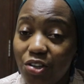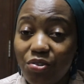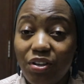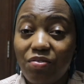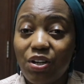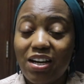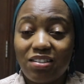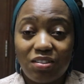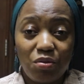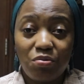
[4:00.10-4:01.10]
You even
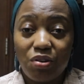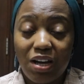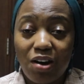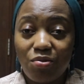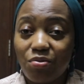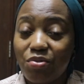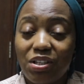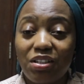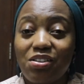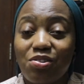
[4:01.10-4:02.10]
ask people now
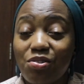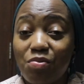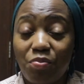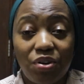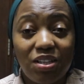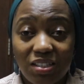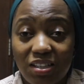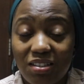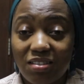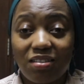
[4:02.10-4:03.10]
when they don't know
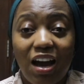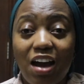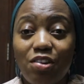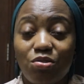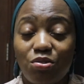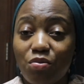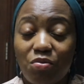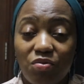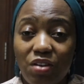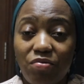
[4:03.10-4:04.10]
places. I used to
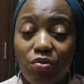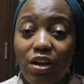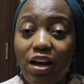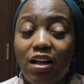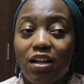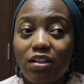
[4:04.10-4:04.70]
move everywhere.